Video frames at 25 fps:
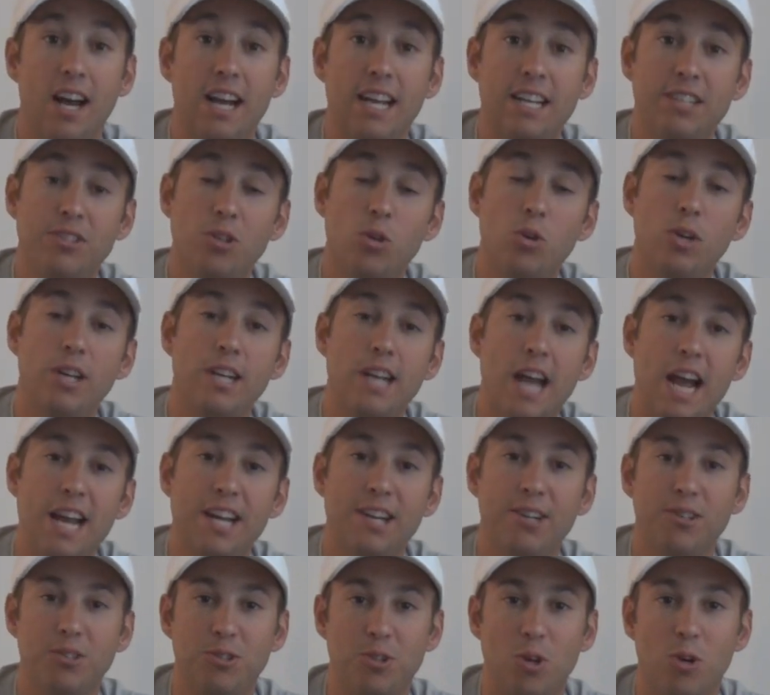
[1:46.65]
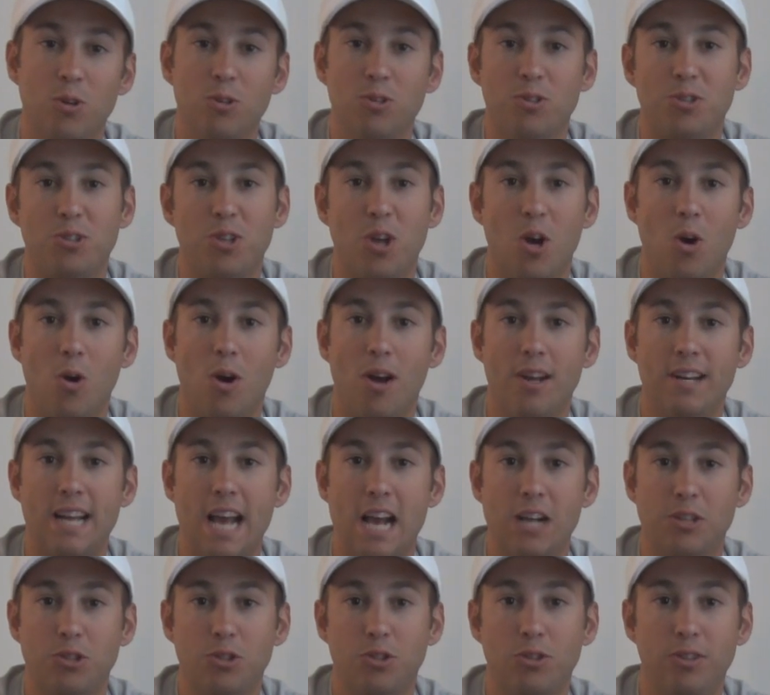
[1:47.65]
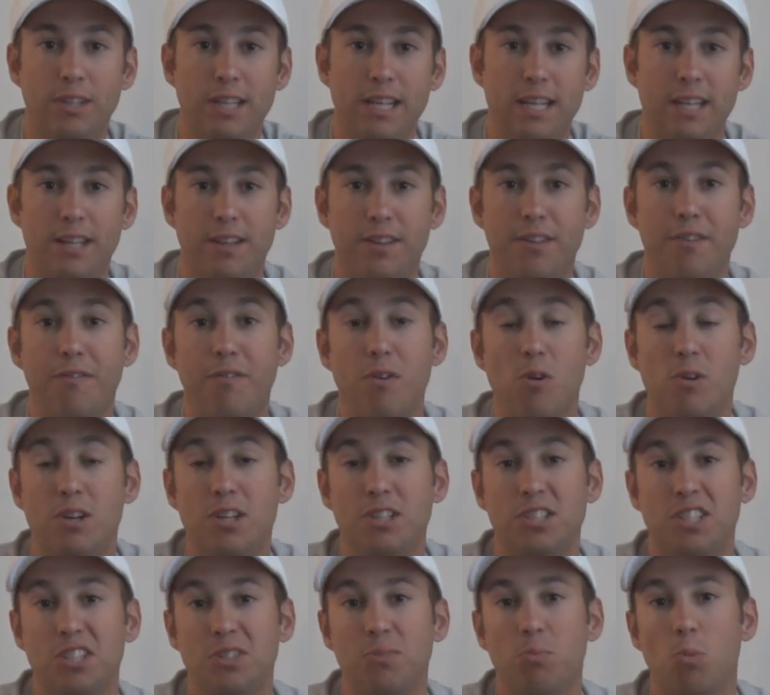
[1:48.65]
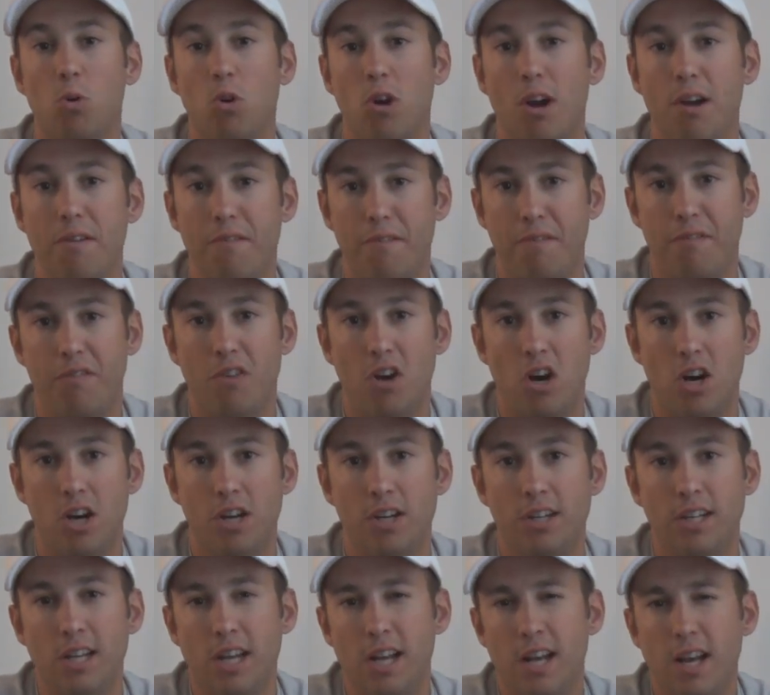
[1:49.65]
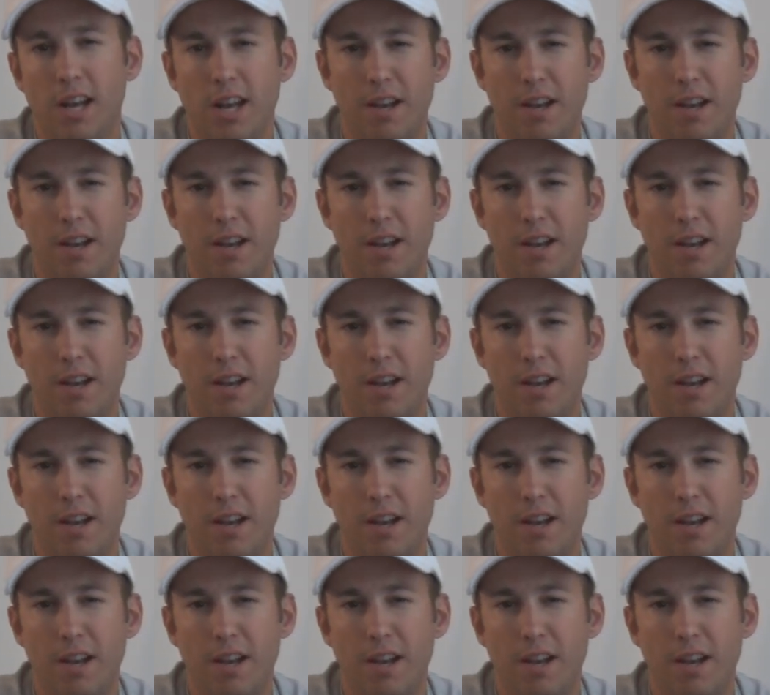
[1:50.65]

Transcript: He's only 9 years old, so naturally the focus is more on fun,